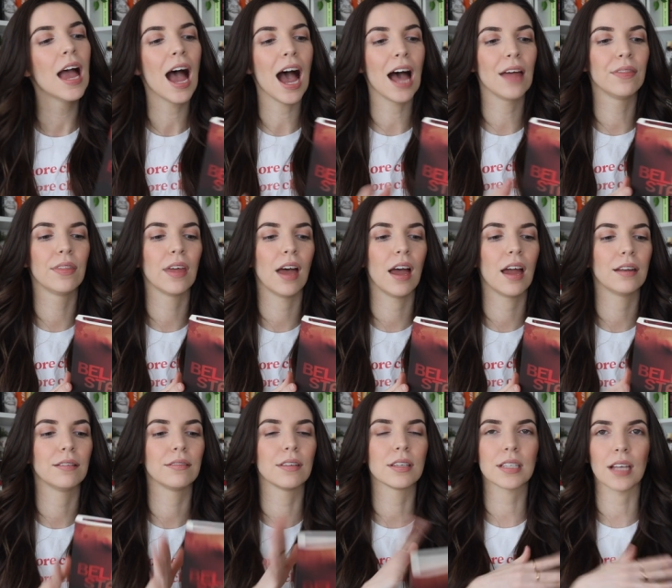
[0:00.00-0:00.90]
and
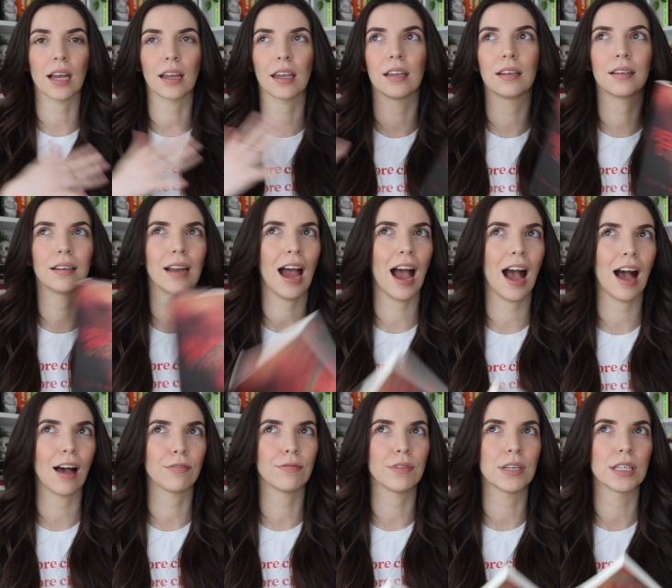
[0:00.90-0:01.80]
then the second
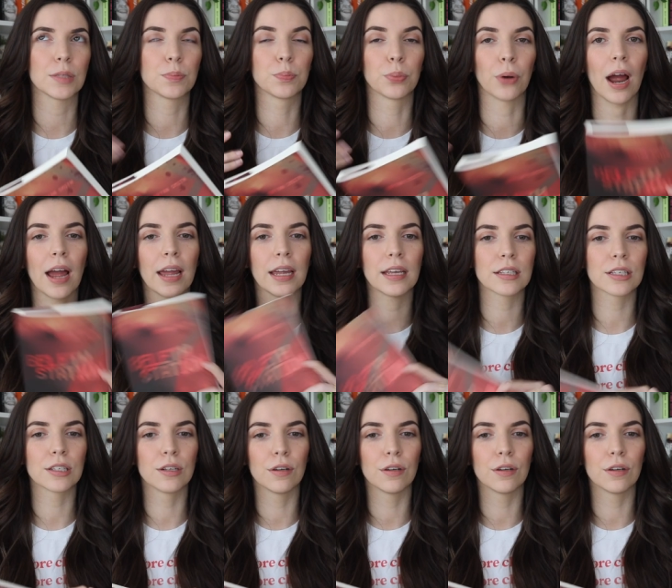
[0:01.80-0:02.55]
half is Brian's